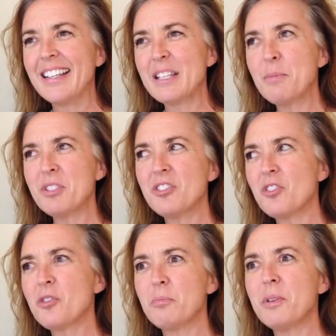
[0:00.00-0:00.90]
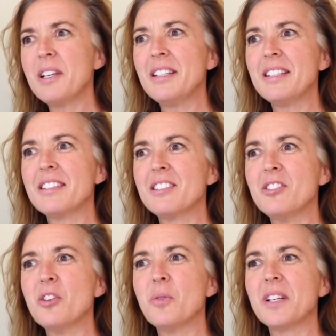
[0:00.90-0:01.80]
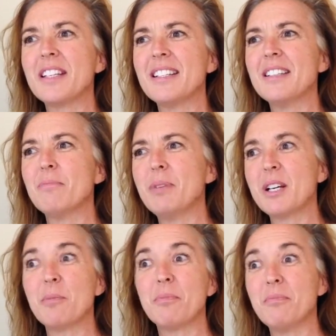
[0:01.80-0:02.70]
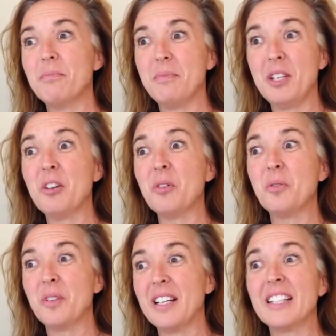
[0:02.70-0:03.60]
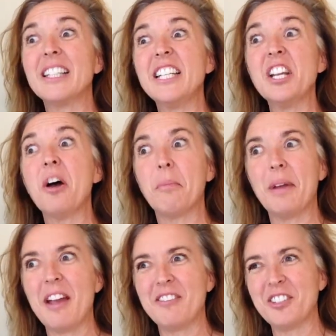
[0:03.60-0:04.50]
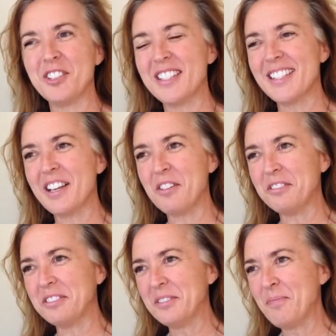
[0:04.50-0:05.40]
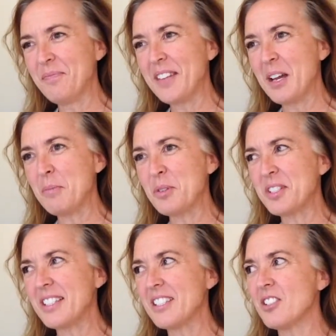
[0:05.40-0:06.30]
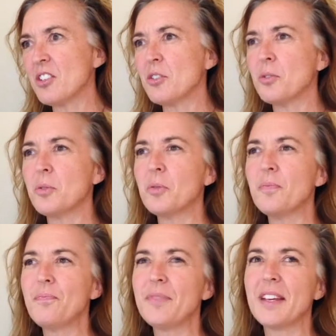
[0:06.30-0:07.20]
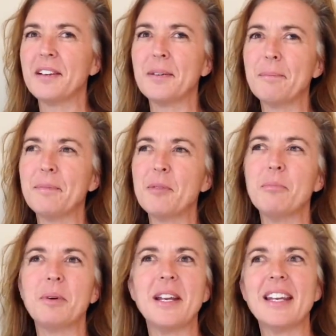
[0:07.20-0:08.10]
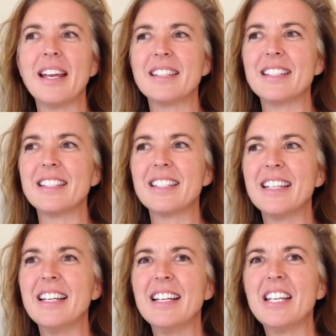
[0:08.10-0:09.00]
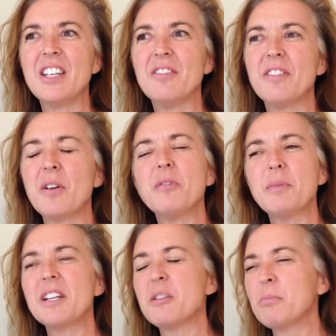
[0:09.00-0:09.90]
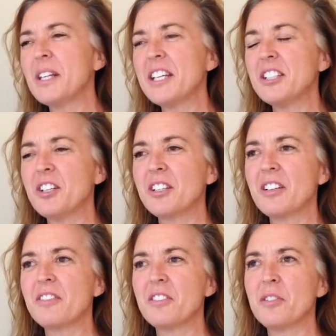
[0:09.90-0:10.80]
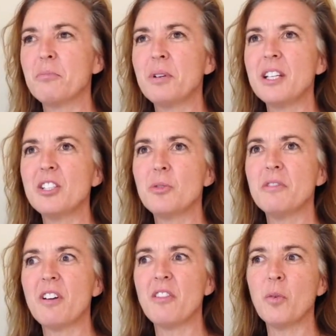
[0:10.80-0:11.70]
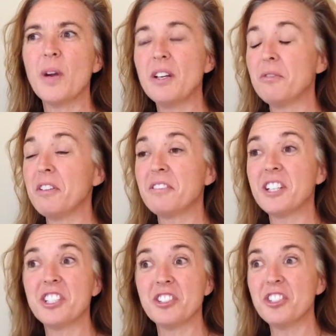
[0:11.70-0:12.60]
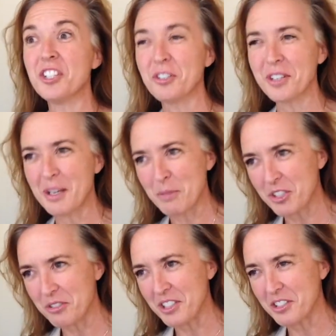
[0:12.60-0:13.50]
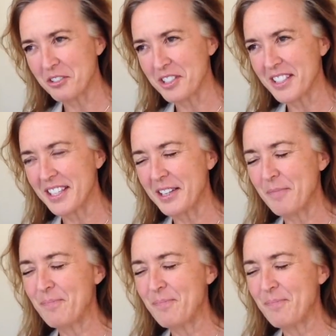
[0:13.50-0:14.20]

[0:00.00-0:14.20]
it's almost as though the brain doesn't know it can pick up, and clean up after itself. Almost as though the brain hasn't even been on the planet long enough for the brain to evolve a way to refresh its neurochemistry, so to say.